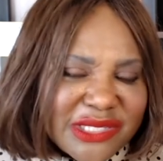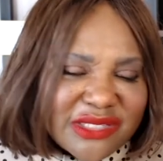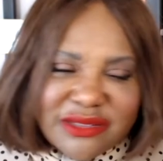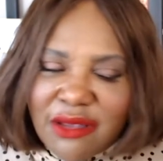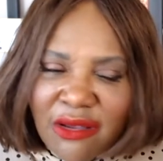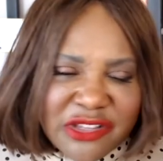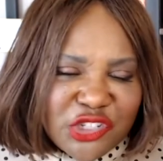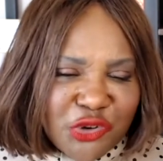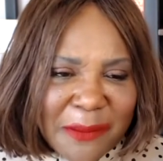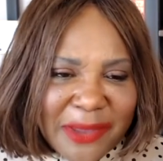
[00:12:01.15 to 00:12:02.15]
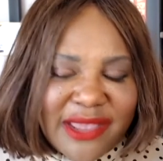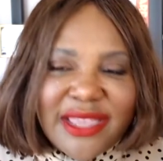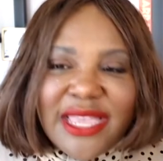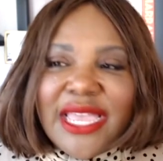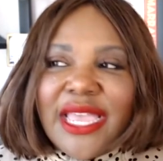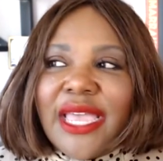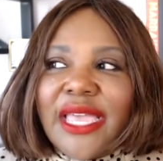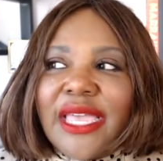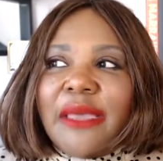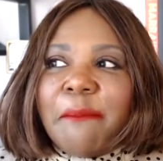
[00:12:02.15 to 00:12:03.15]
It was all this drama.
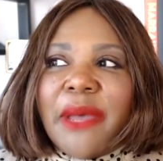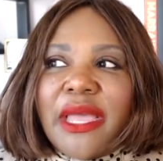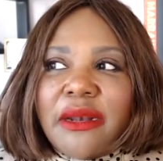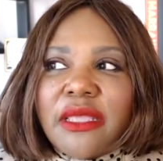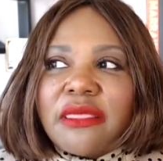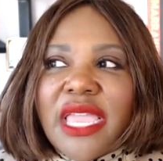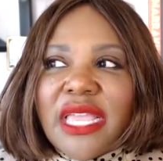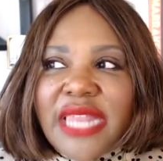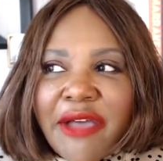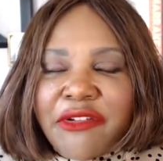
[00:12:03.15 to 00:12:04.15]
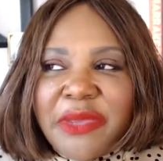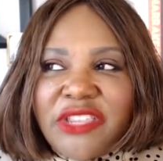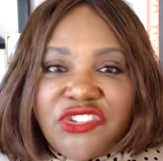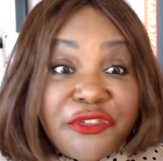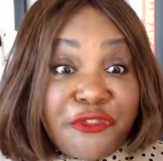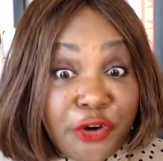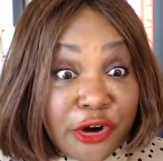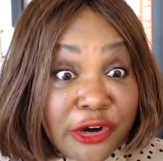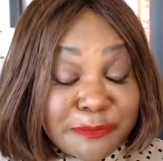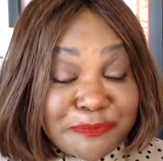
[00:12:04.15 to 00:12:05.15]
But they allowed me to
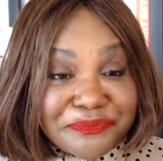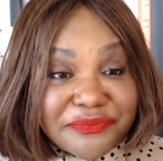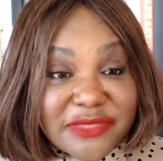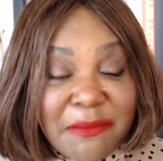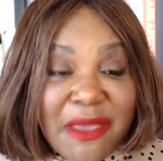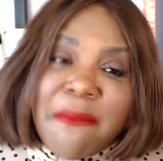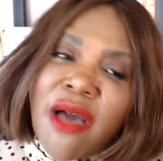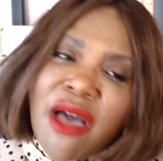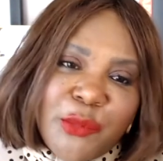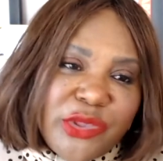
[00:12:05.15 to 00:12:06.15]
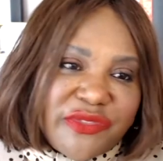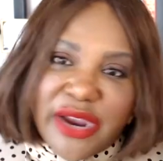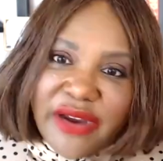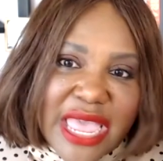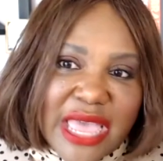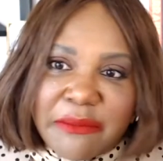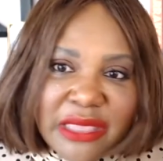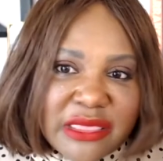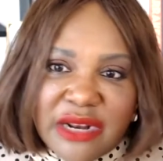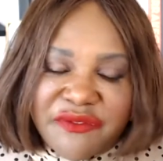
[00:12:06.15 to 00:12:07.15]
defer. And my mom was very
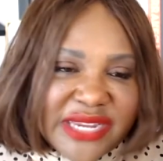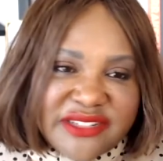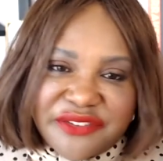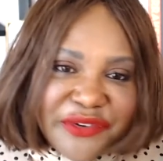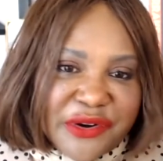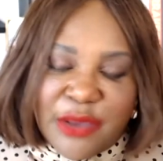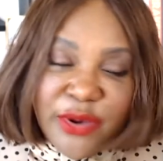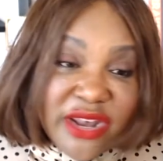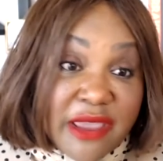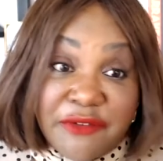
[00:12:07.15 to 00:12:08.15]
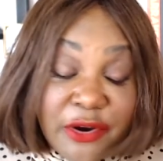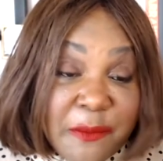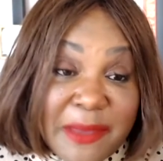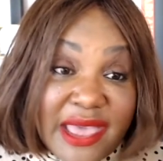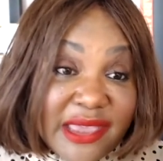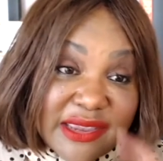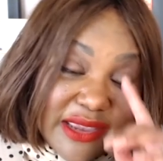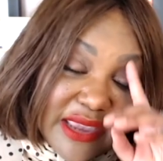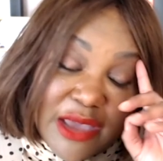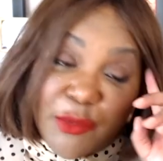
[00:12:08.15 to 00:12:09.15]
adamant that if I deferred, I would never go back.
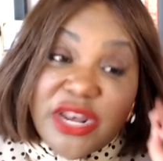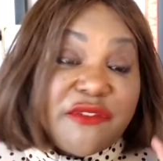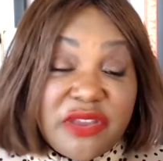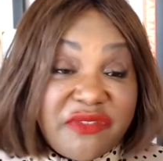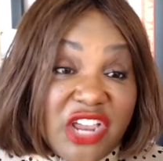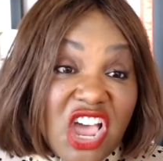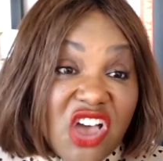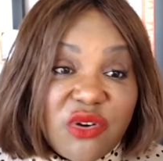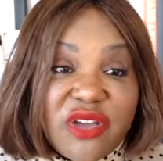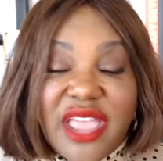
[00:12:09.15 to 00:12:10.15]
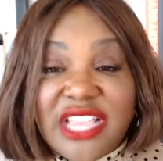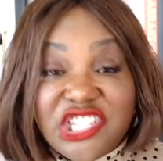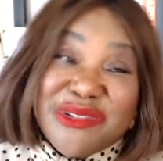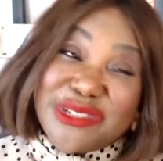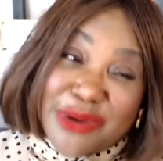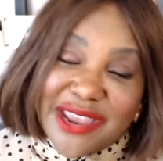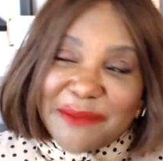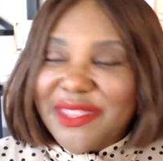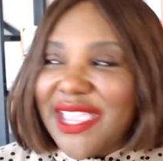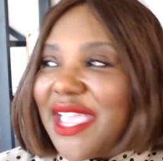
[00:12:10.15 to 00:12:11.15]
I would never even go. And she was right.